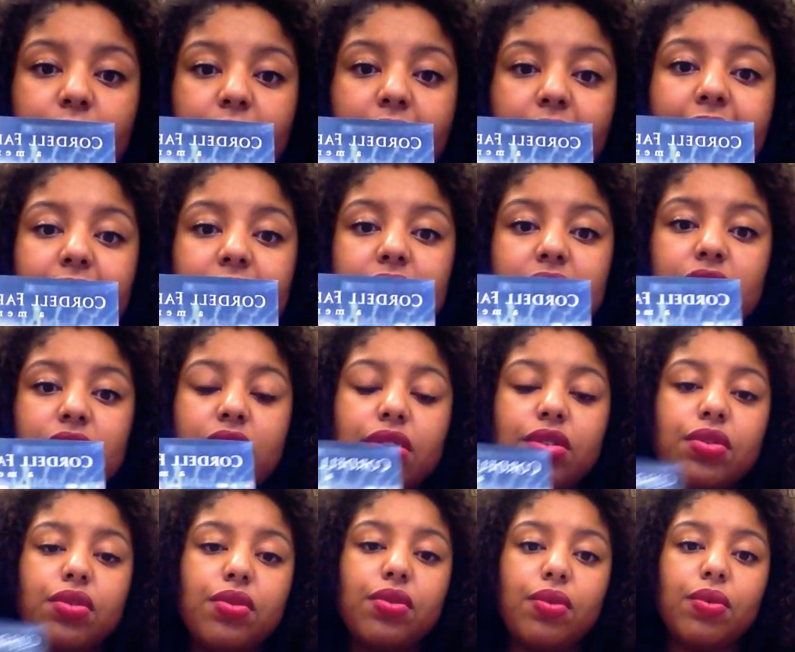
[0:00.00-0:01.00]
has
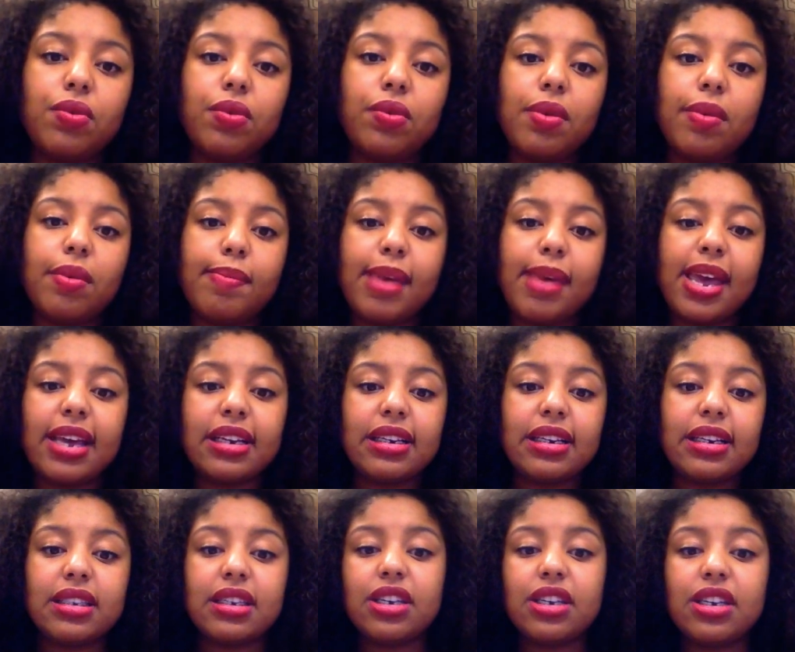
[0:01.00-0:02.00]
to make a
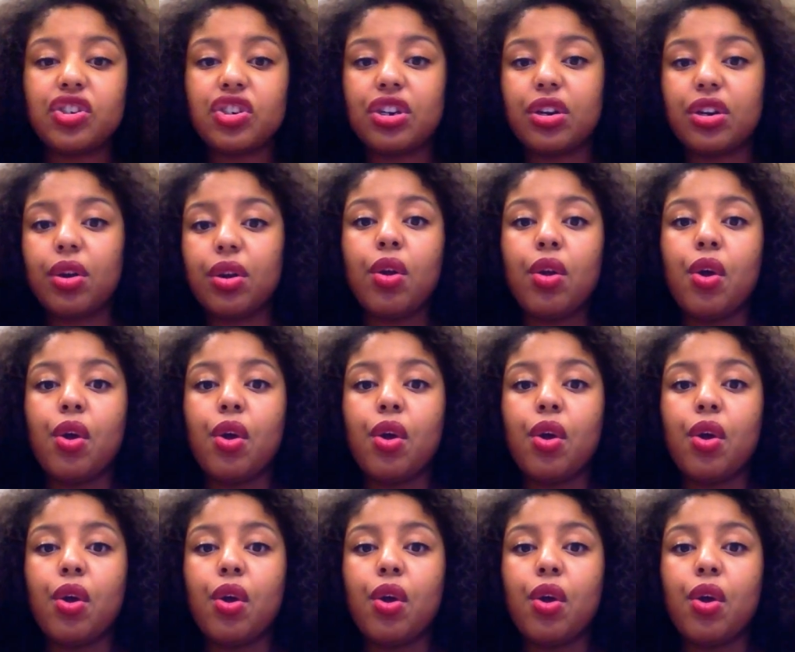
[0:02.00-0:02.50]
decision